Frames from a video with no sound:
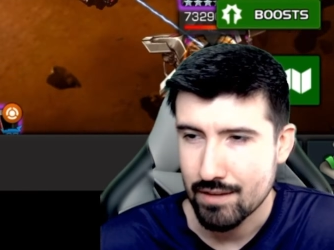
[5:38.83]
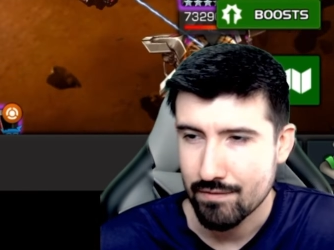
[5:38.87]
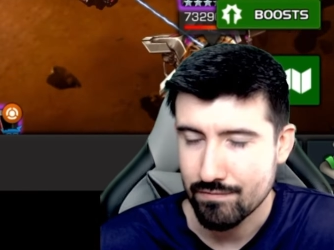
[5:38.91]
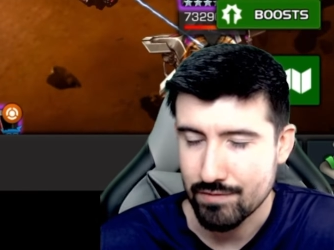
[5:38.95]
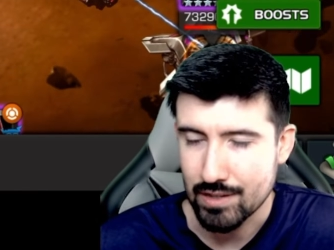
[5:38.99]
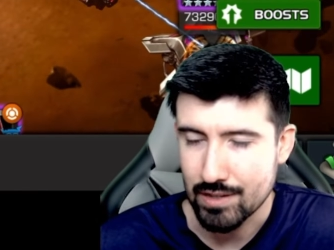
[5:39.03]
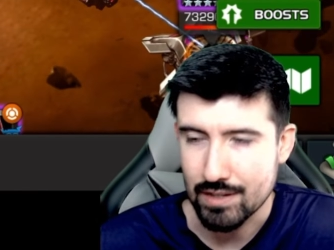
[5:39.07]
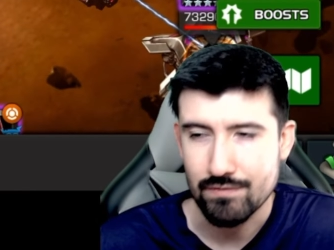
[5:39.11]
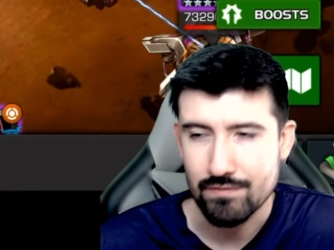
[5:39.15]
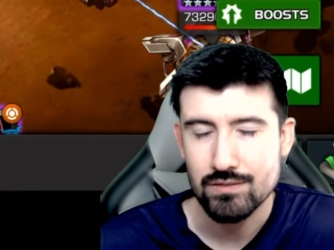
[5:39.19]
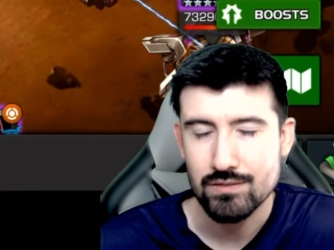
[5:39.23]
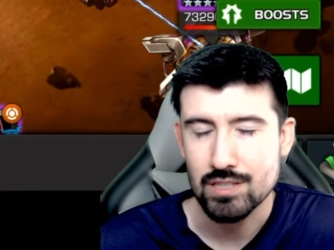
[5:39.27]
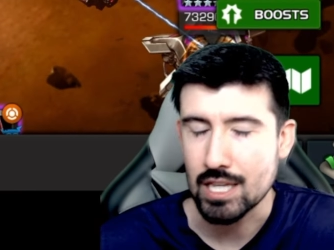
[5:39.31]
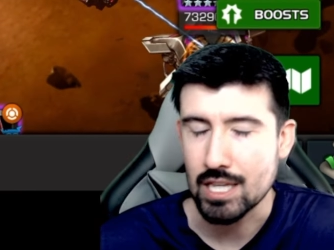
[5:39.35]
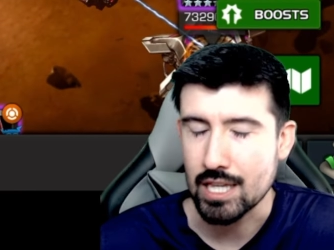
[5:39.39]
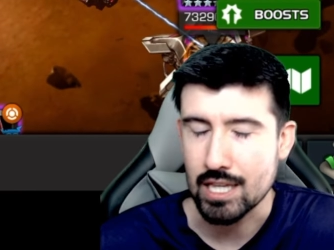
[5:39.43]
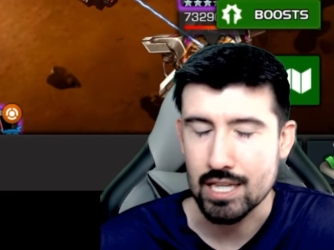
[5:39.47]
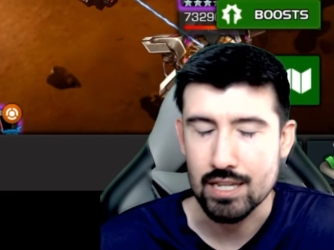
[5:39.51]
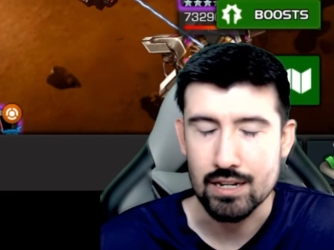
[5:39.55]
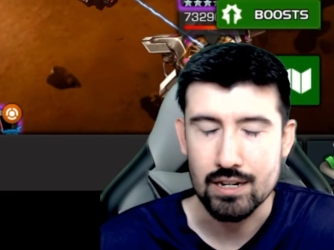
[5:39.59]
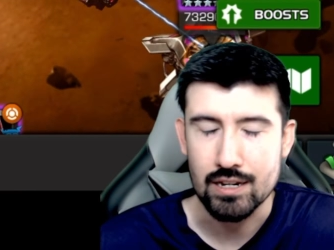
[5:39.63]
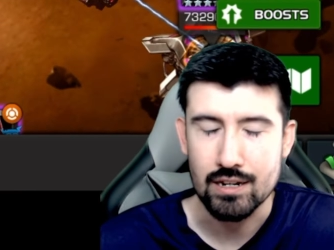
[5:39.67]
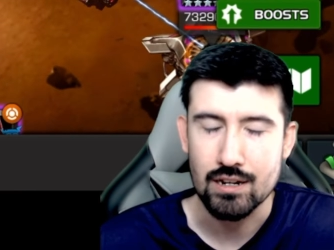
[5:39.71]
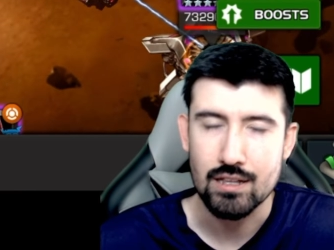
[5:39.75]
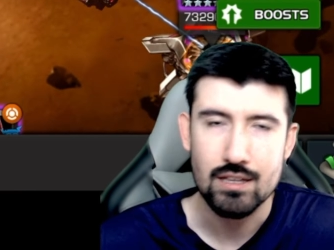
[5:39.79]

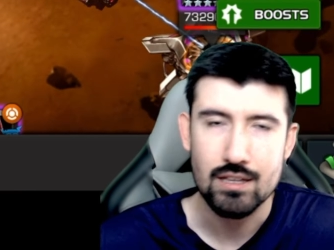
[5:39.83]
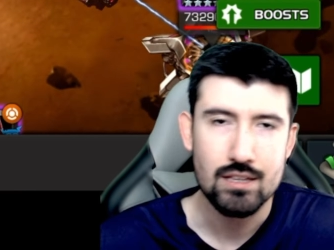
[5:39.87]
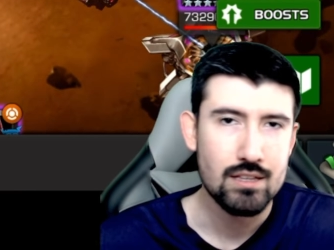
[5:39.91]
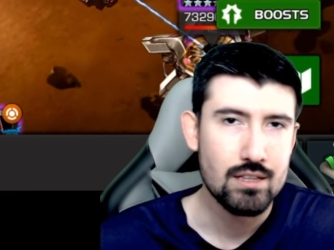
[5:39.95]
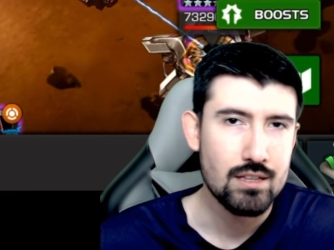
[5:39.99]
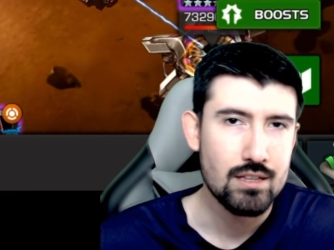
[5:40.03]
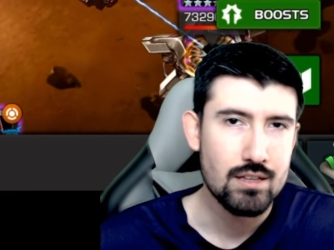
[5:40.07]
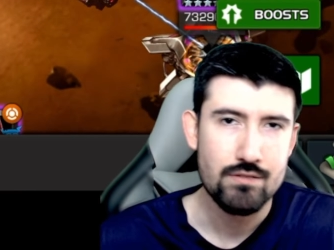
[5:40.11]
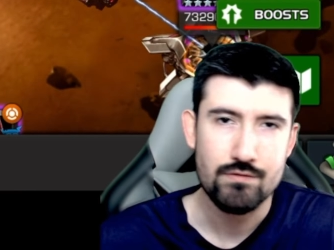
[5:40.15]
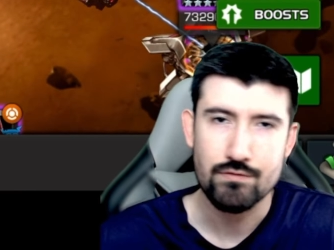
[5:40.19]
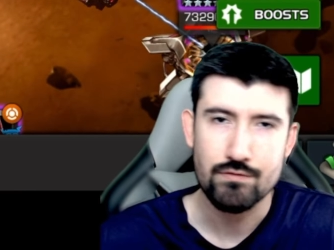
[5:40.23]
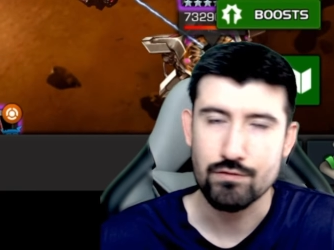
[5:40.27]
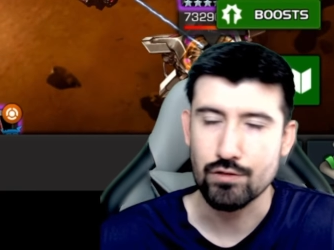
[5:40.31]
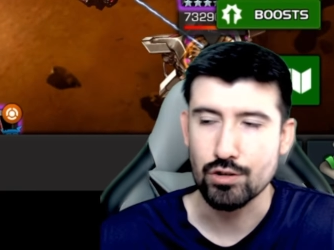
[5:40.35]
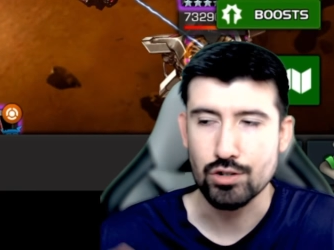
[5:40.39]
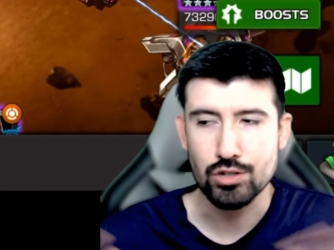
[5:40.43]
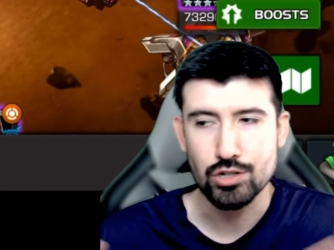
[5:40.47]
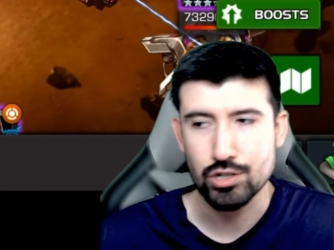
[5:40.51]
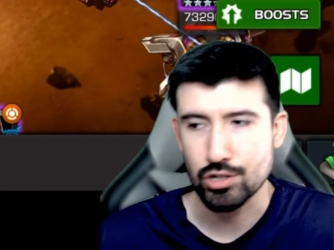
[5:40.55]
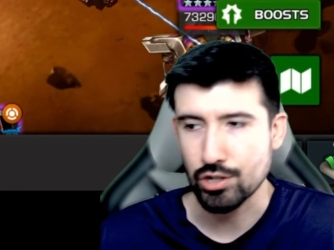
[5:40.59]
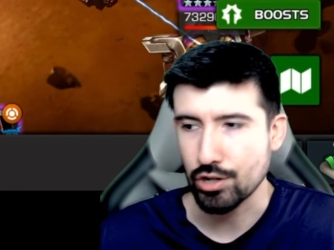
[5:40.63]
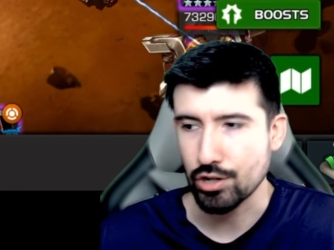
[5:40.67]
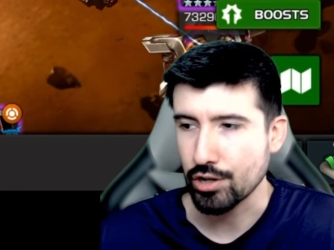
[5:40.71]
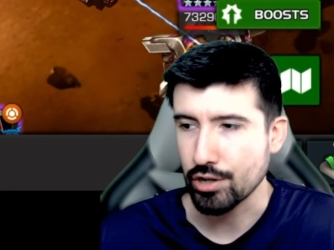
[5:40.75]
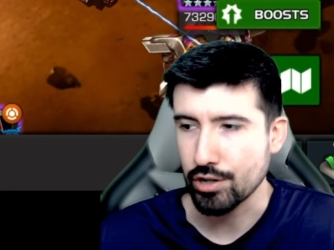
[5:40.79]
15 for
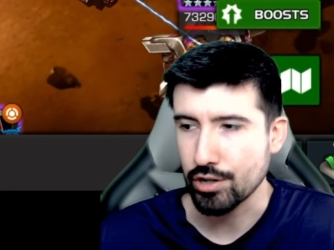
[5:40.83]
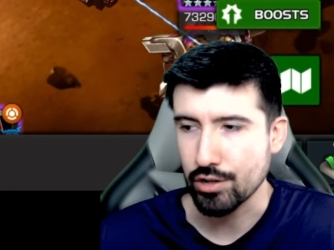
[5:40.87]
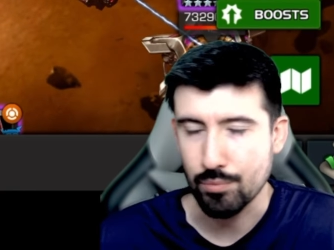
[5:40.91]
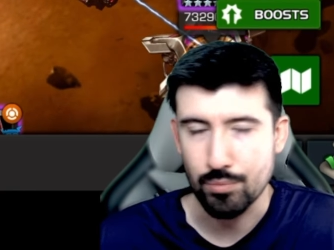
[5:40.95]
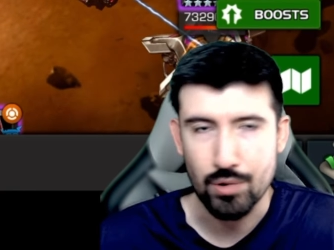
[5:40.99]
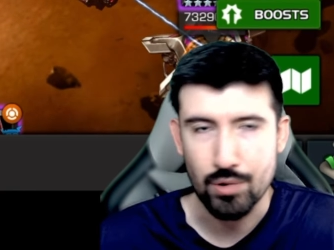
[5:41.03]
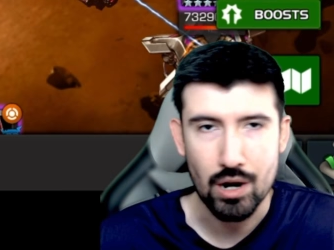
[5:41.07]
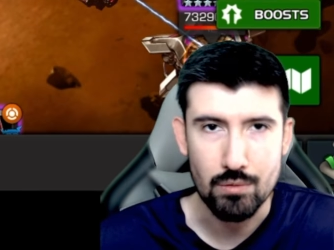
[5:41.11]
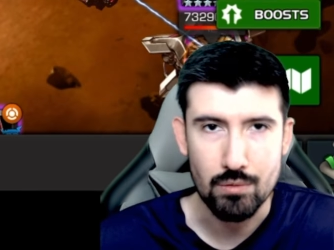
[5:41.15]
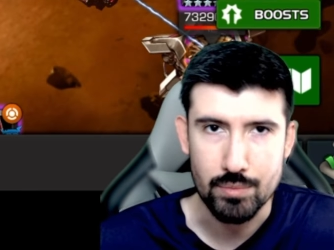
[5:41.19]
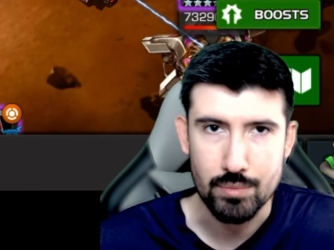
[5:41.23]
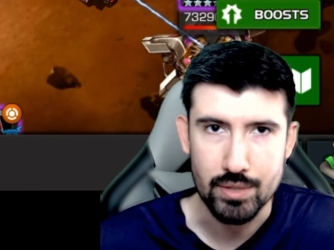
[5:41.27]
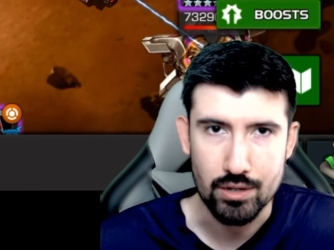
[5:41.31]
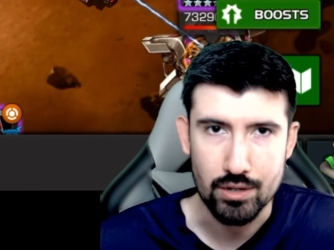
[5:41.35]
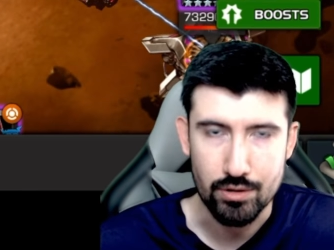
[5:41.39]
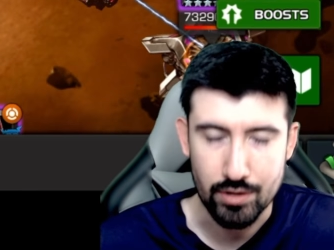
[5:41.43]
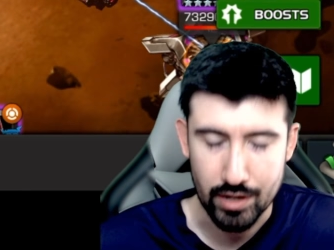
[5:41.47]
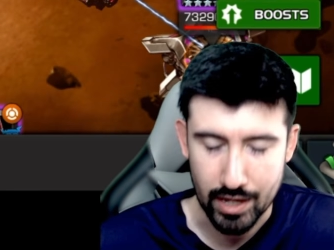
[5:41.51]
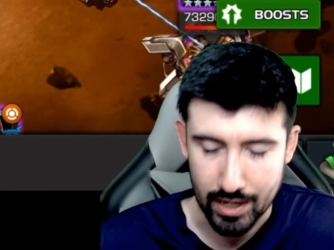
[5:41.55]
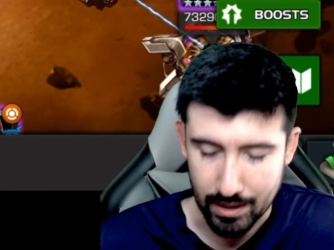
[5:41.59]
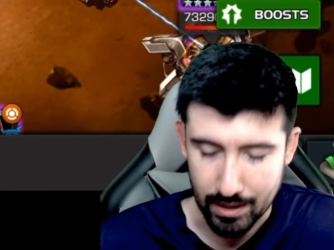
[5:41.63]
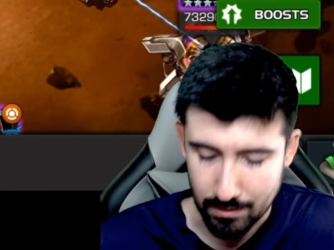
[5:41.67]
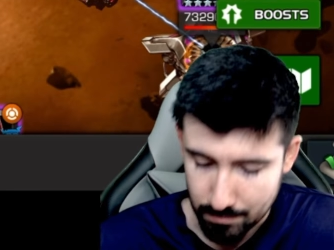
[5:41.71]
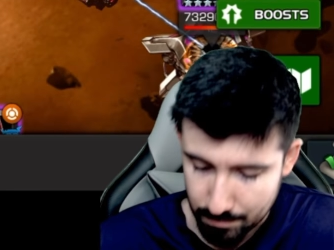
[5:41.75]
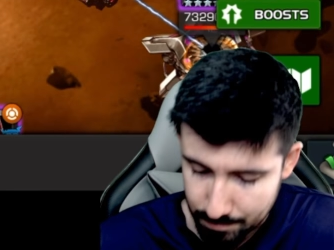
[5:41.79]
sure. You'll probably be
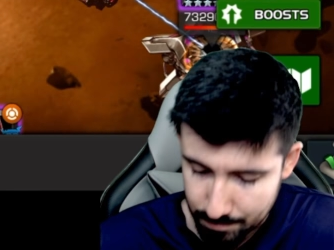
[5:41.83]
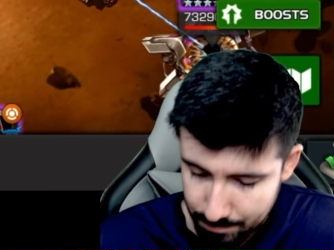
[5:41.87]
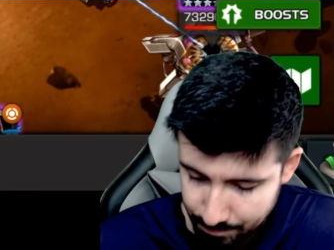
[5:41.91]
okay.